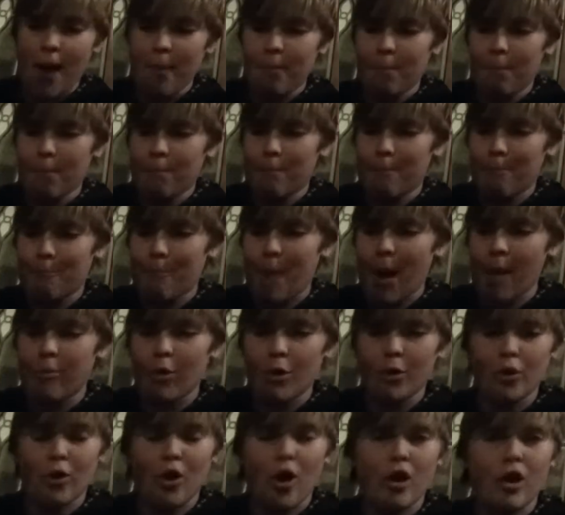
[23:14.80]
And my
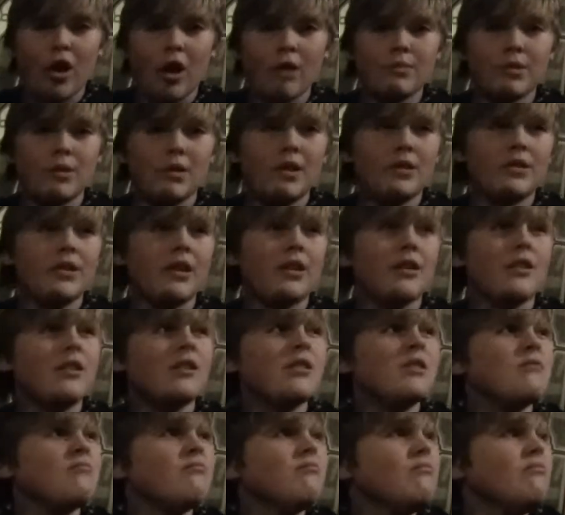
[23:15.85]
brother comes and he's like,
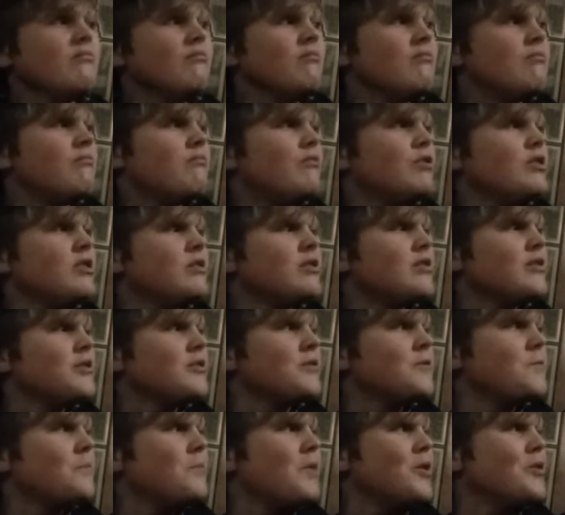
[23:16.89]
what
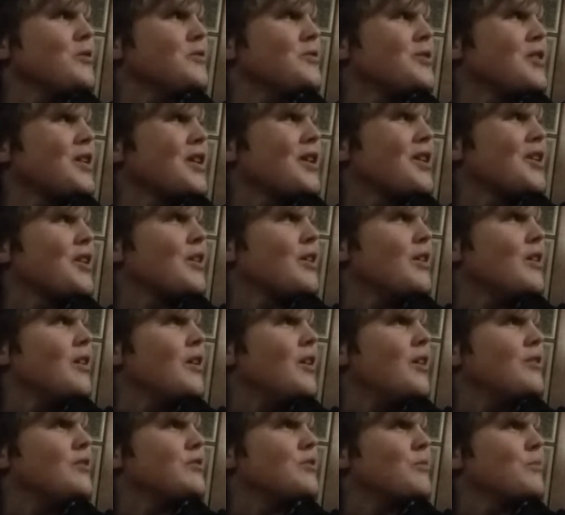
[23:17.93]
smells like
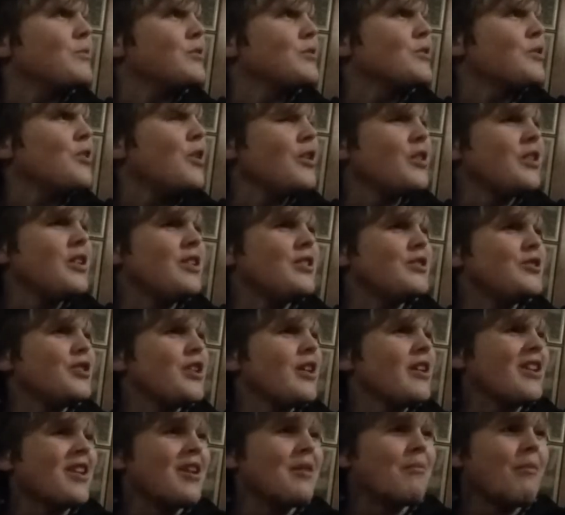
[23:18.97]
someone's cooking
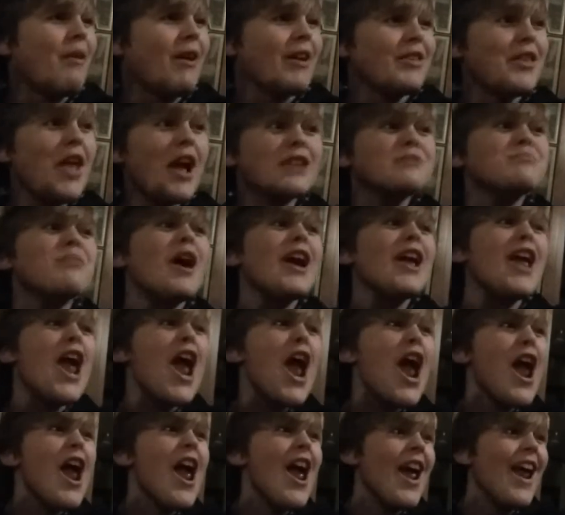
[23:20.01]
chicken? I'm like, that's my
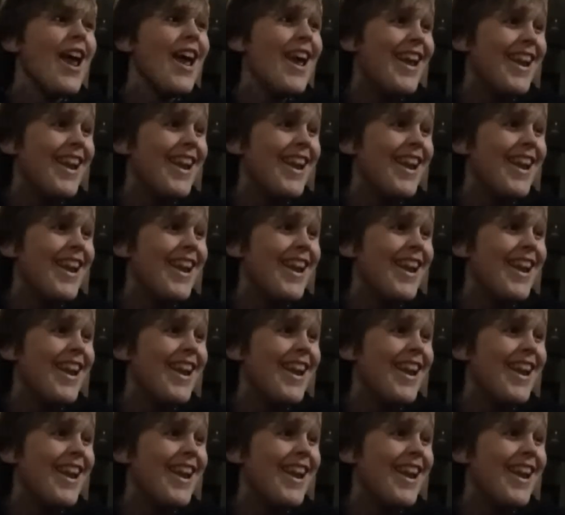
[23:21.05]
hair.